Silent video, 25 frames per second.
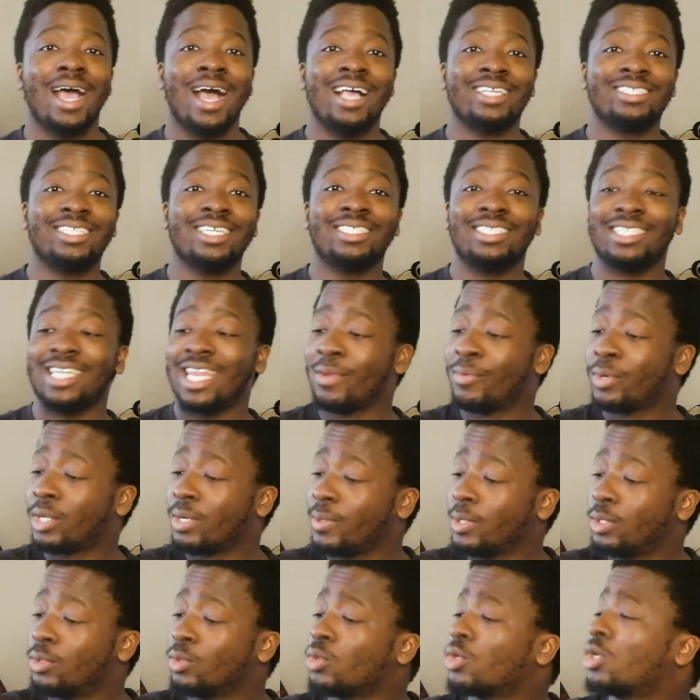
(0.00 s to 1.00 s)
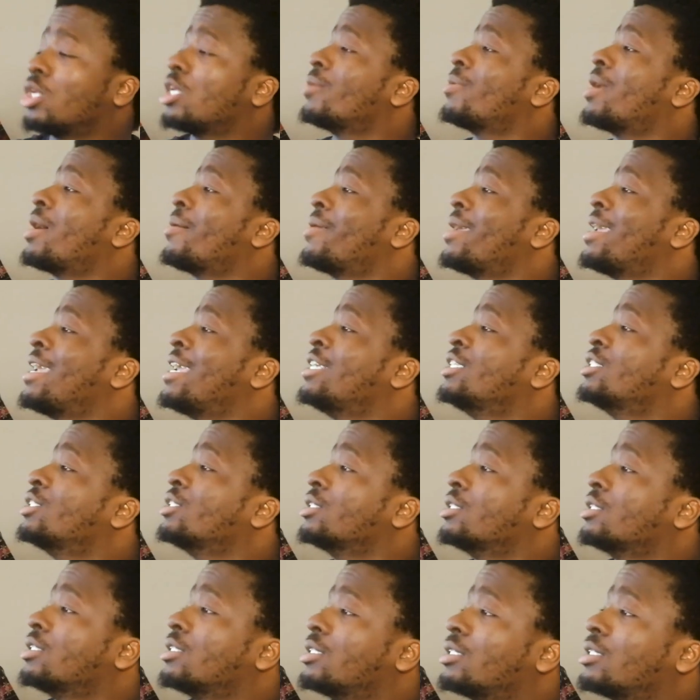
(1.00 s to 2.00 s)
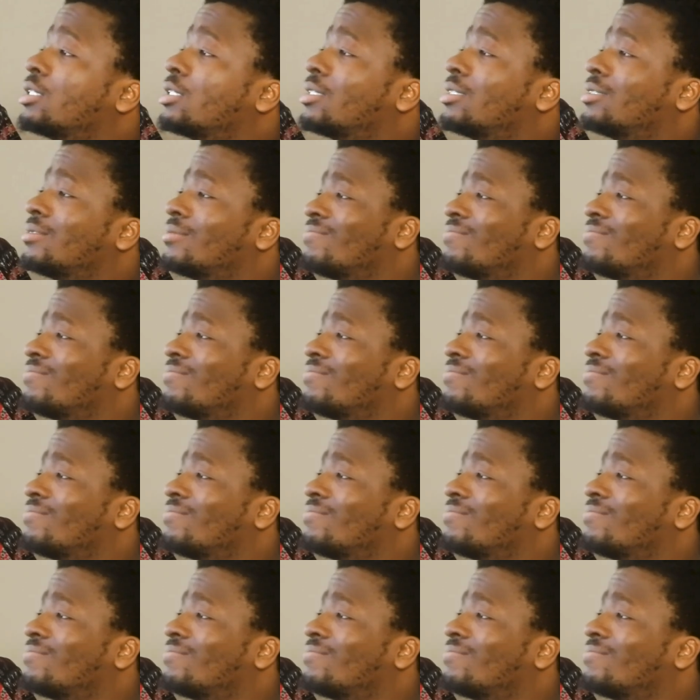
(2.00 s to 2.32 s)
I said today we're going to be talking about patience.